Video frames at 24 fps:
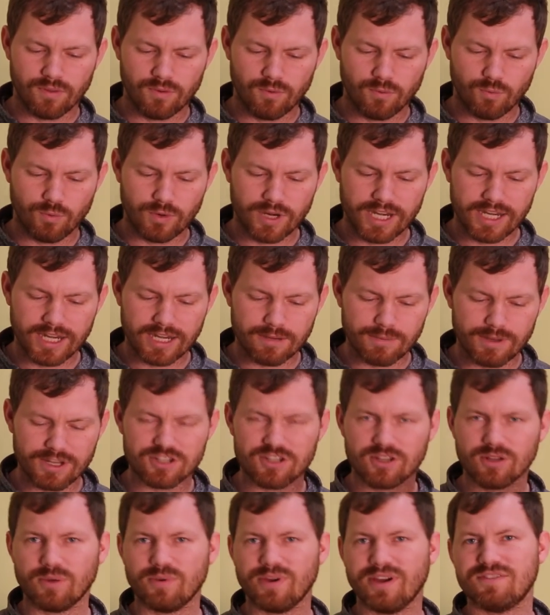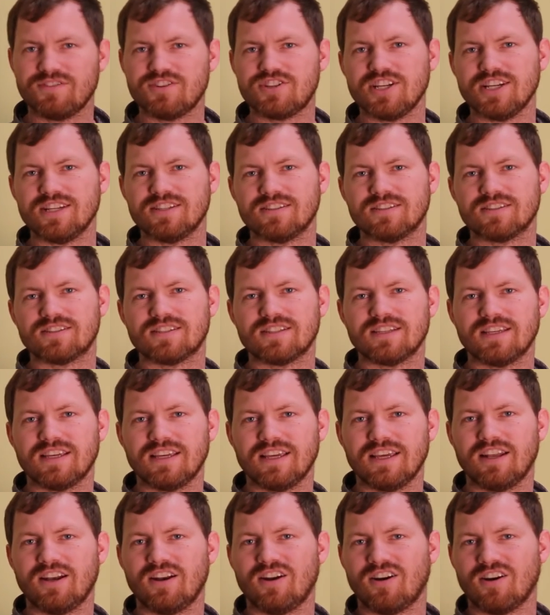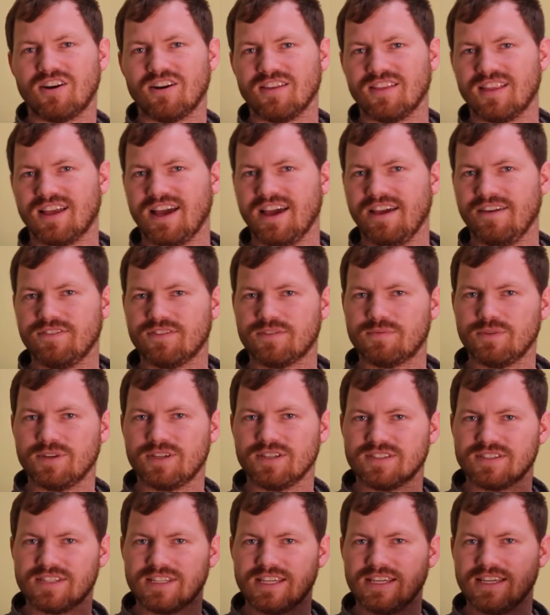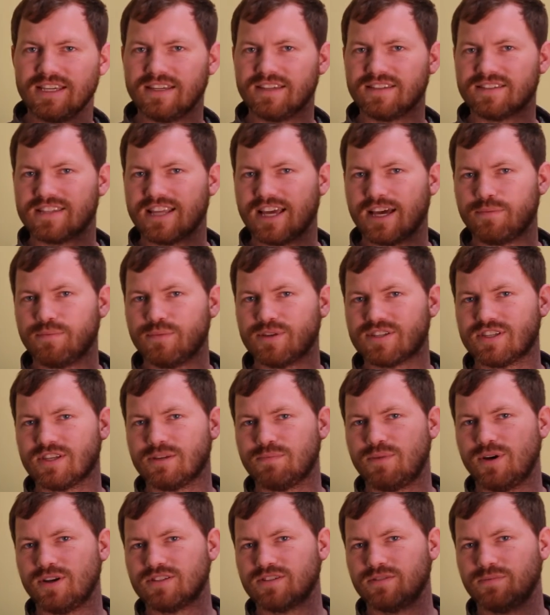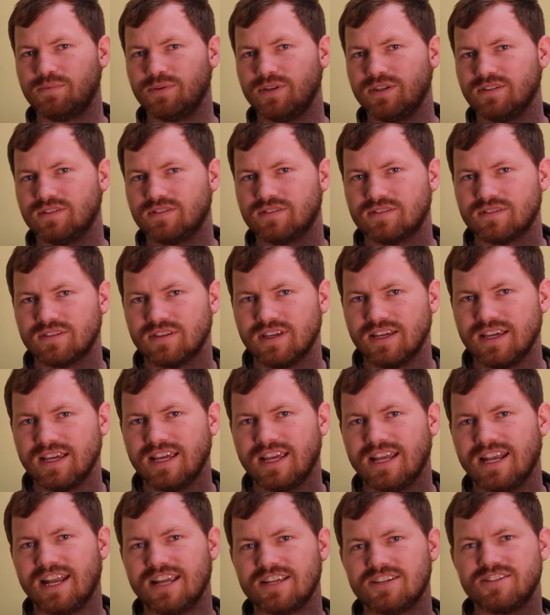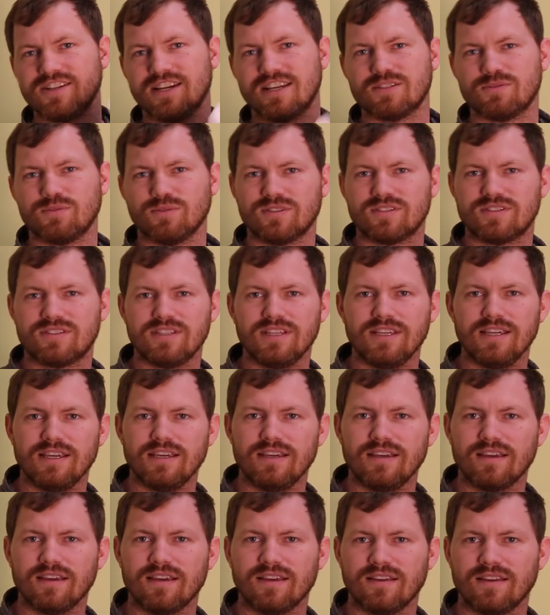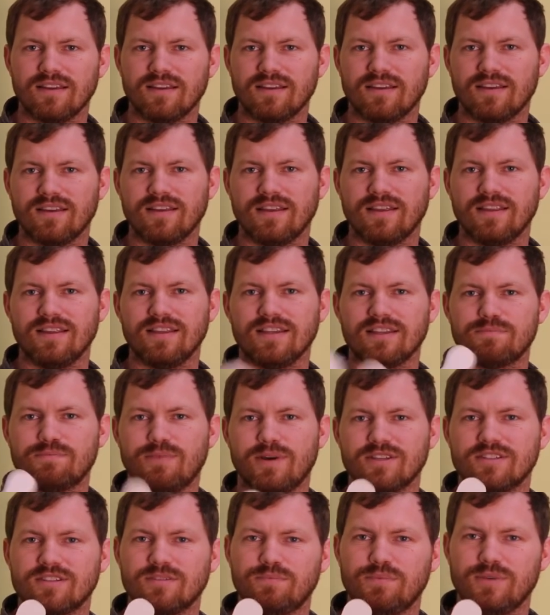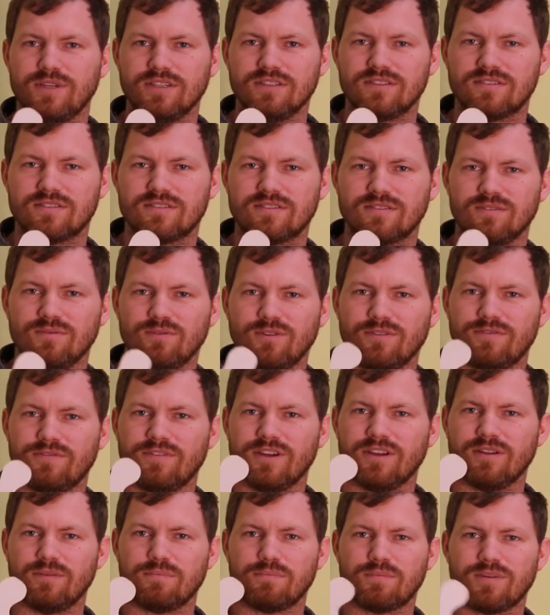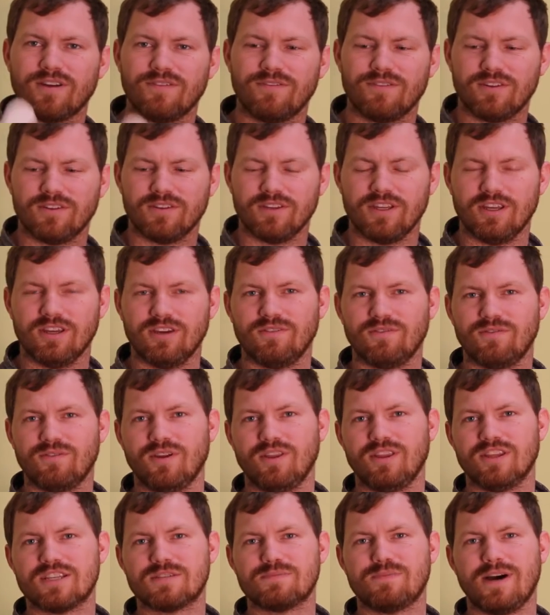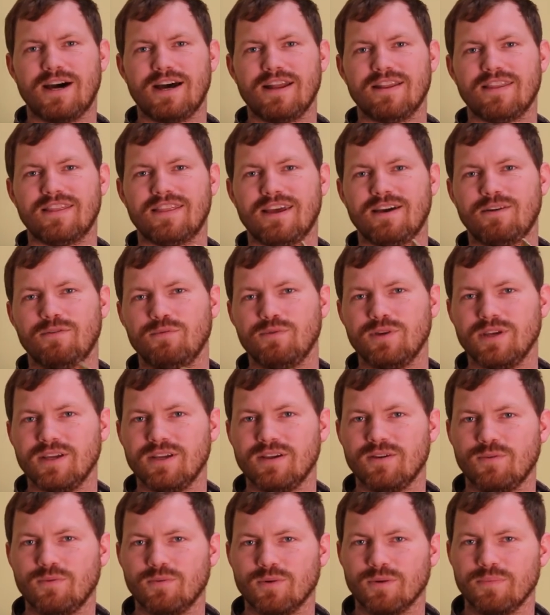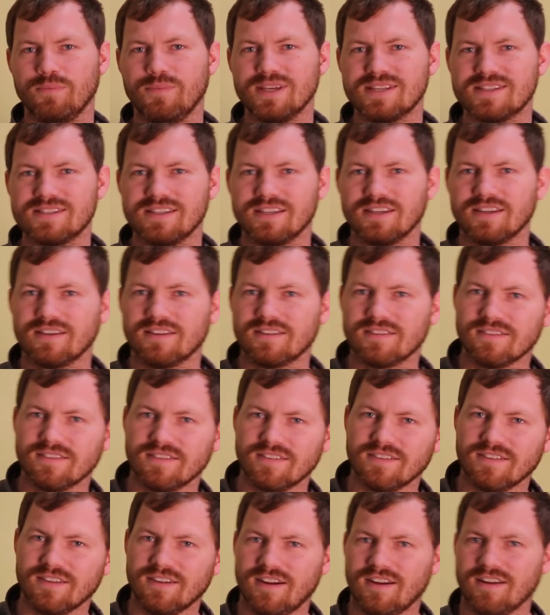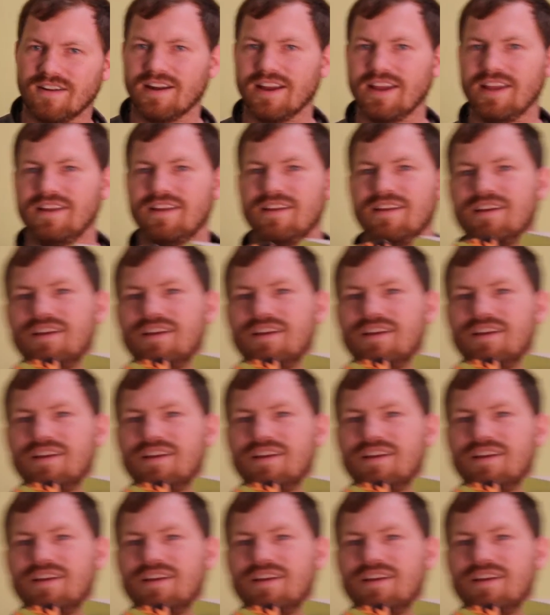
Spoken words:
we need to make sure that we have Jesus in our lives because He is that missing puzzle piece. And as you guys will see, this puzzle piece will fit perfectly in the spot that we were missing. All right?